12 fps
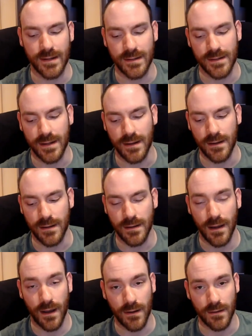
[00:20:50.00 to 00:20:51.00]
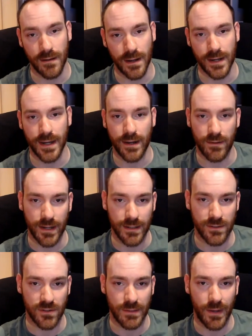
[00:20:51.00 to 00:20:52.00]
uh, I'll, again, I'll get
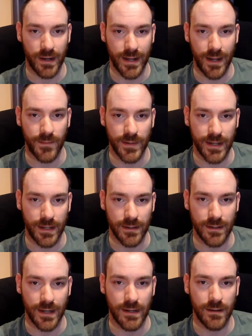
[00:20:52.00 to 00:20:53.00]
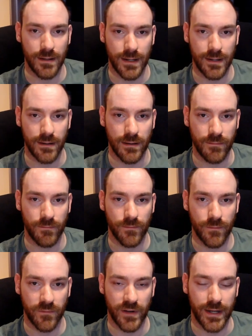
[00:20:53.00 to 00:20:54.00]
talk about that in later later
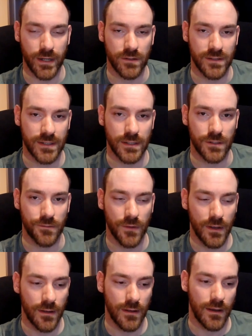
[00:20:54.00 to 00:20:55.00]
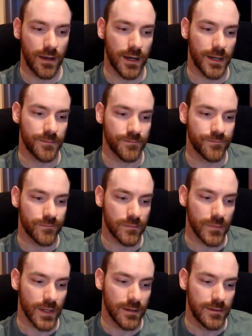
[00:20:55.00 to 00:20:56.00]
videos too. Um,
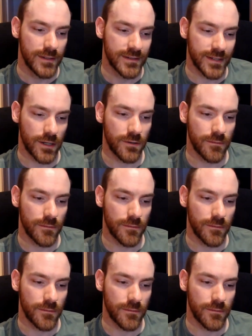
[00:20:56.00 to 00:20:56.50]
so